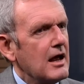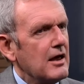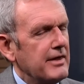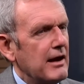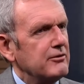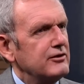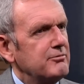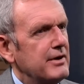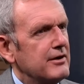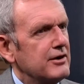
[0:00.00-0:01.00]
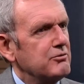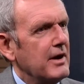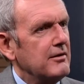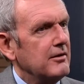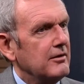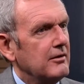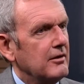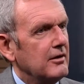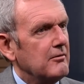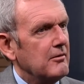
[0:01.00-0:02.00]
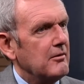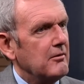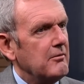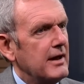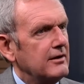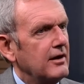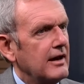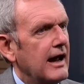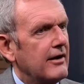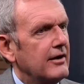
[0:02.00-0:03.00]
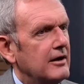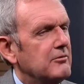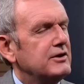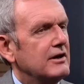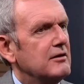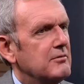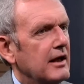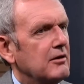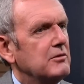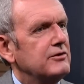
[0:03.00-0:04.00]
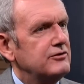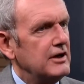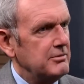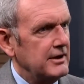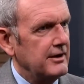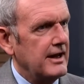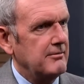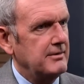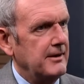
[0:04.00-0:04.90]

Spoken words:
that was the period when Meghan and Harry, in particular Meghan, was deeply unhappy.